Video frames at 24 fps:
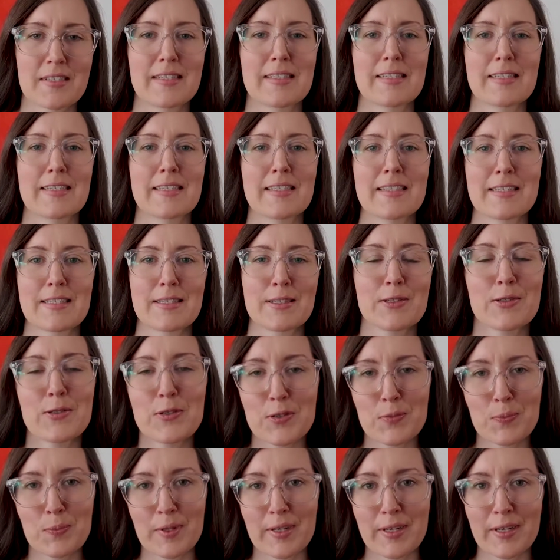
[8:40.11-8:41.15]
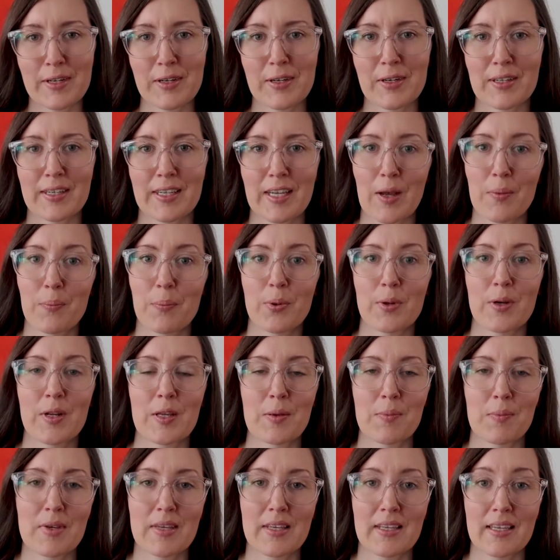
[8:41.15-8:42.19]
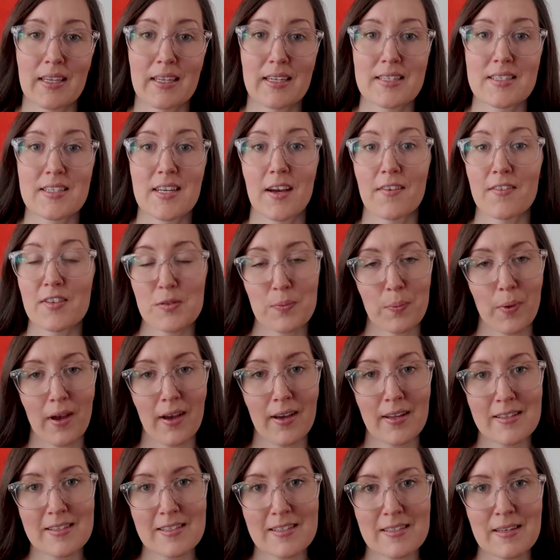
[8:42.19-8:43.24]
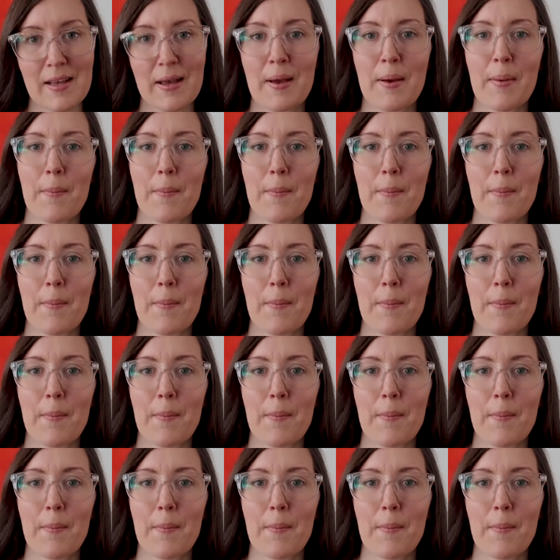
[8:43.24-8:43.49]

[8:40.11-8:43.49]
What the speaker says: that this loose player kept putting me in tough spots